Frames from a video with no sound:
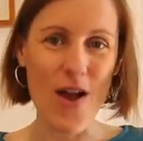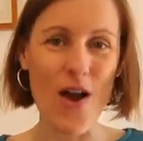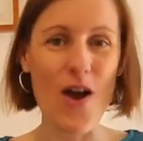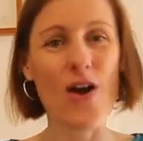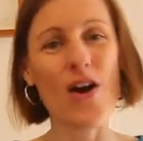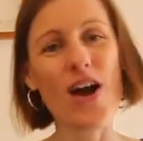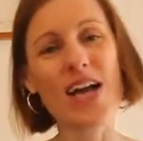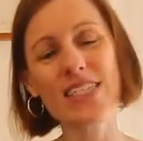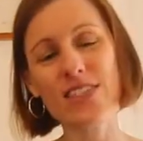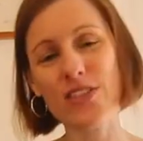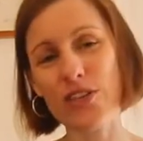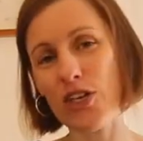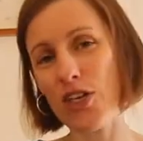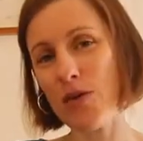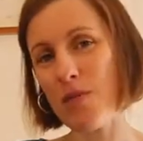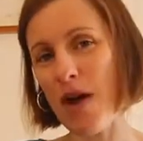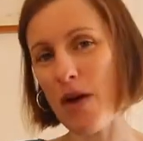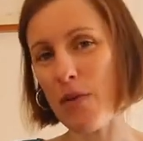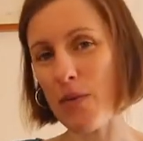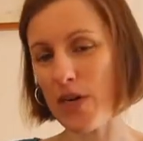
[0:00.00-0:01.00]
All right, so
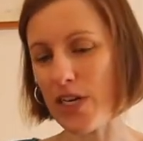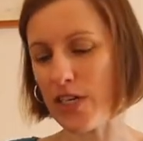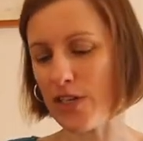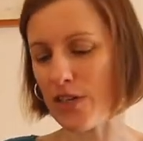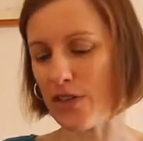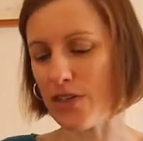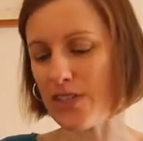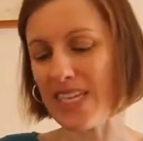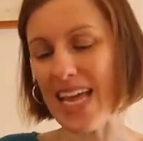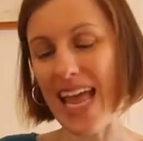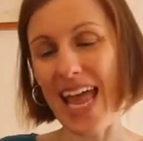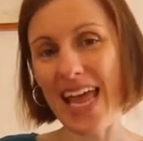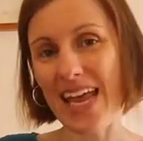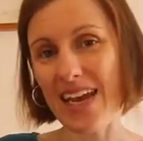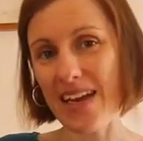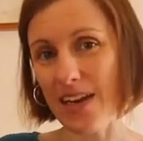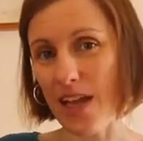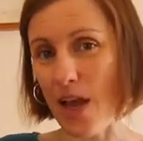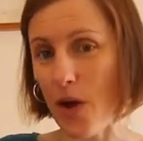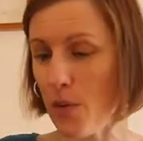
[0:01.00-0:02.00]
you might want to do
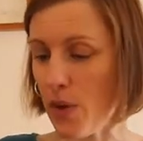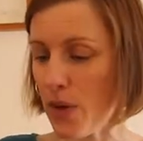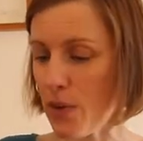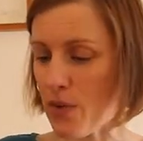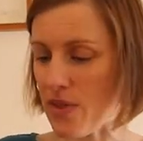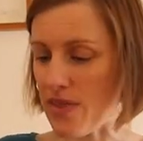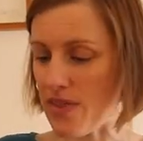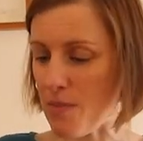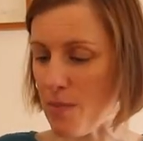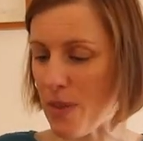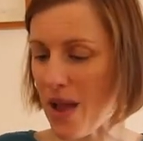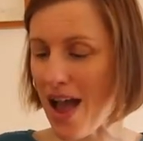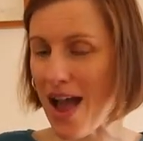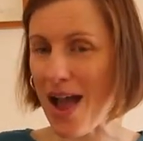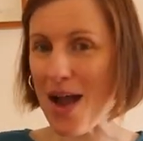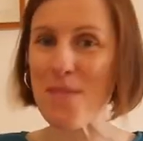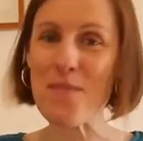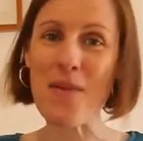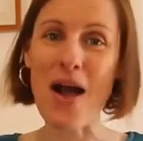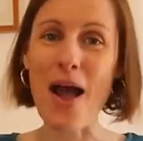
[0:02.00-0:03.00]
10 going with the
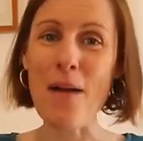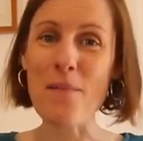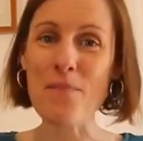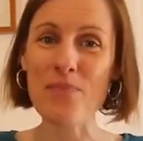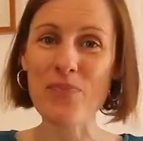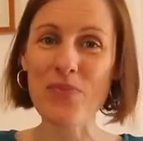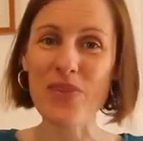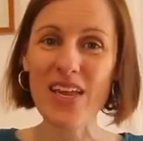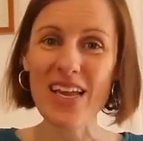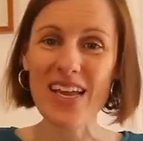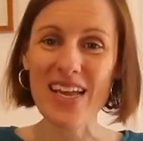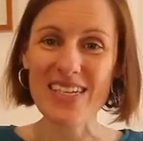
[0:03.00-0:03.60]
palm up,